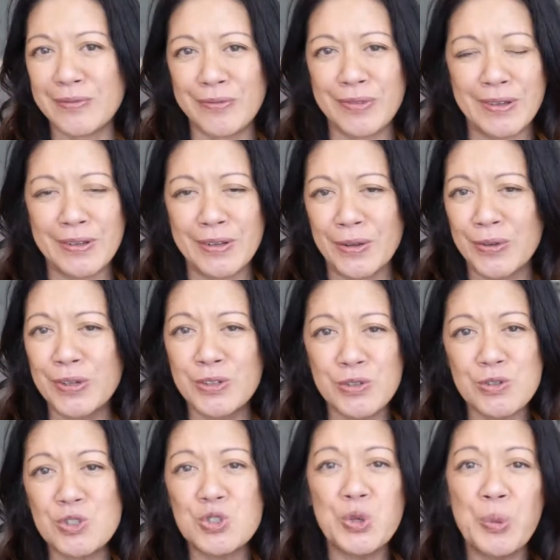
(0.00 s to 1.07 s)
You could
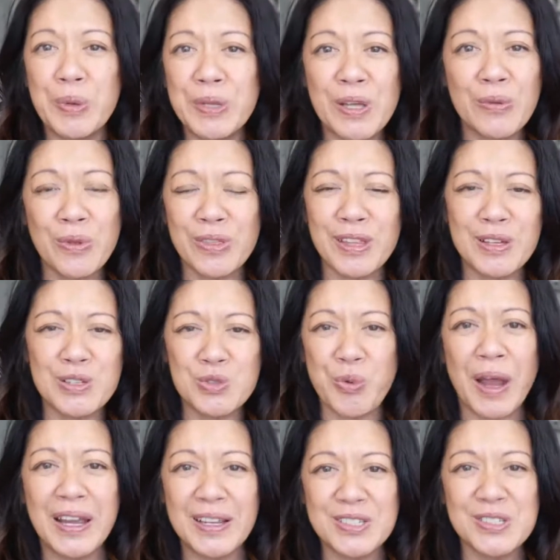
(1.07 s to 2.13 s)
do so many other things.
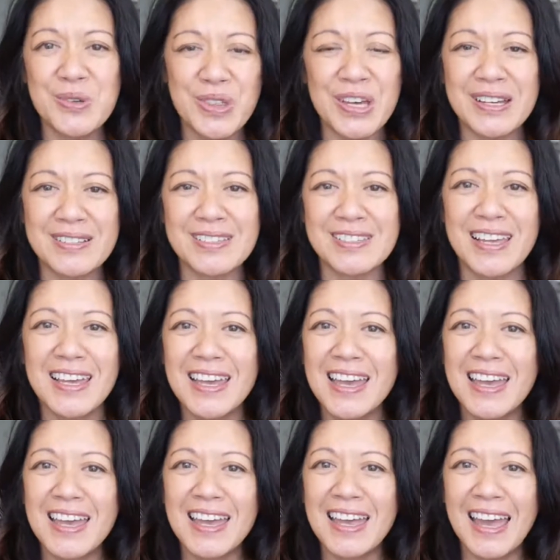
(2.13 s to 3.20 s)
Why do this?
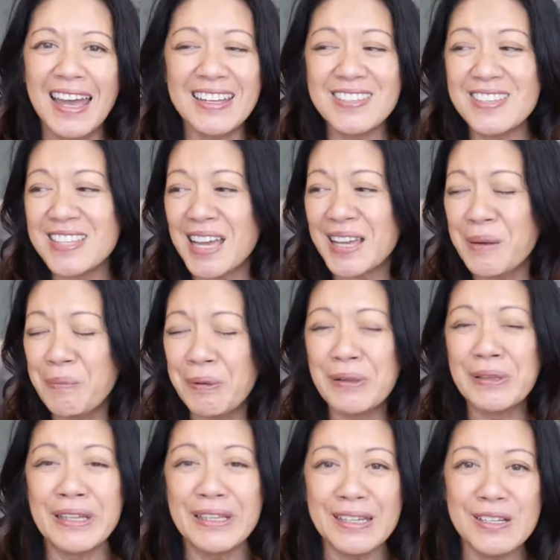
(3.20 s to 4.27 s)
And he says, I
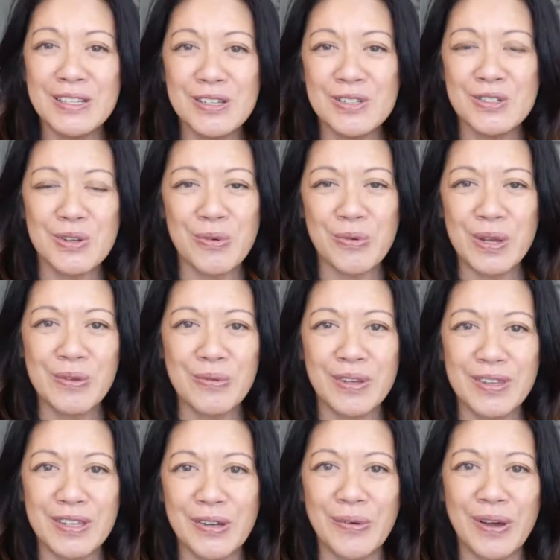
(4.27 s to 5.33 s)
completely disagree
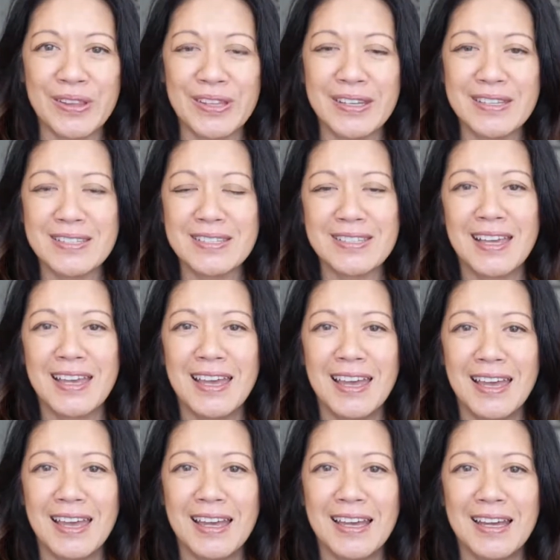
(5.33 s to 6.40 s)
with you on this.
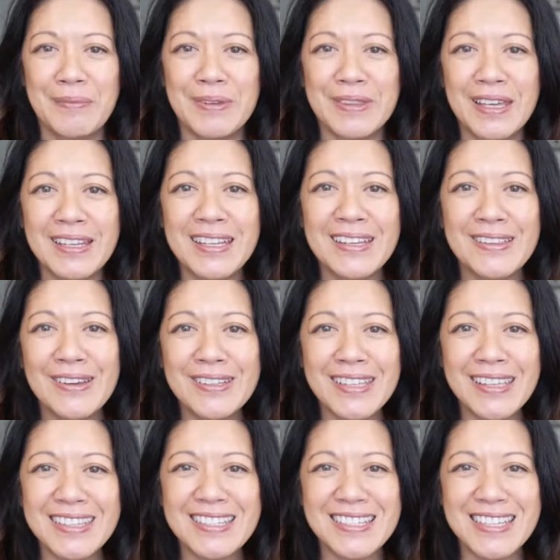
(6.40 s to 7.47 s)
But then he looked
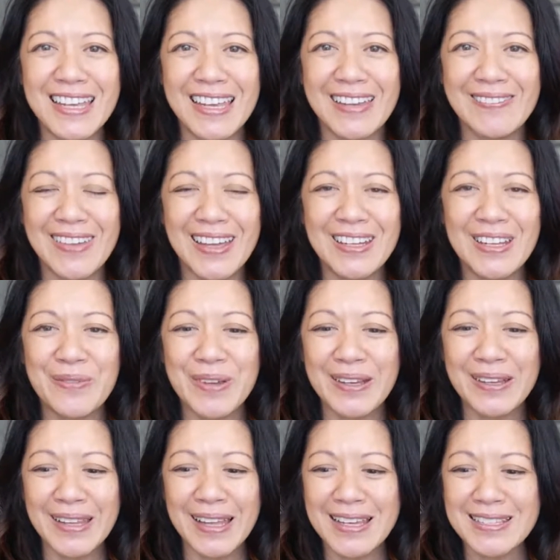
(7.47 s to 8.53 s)
at the team and he
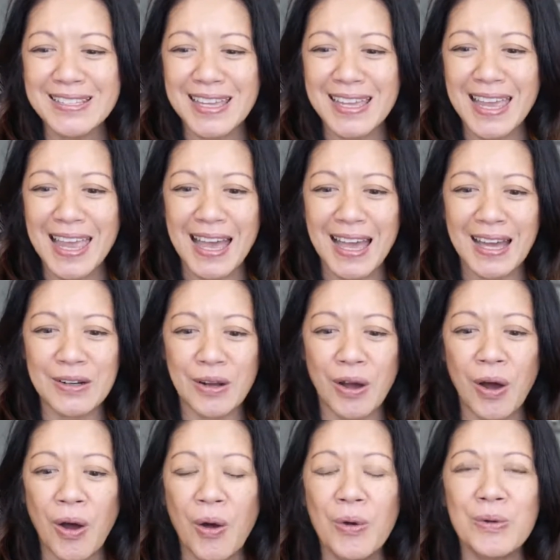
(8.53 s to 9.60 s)
realized they had a
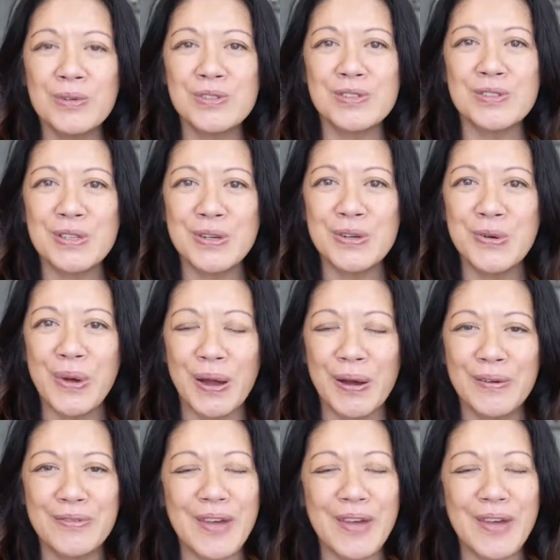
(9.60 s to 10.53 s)
whole slew of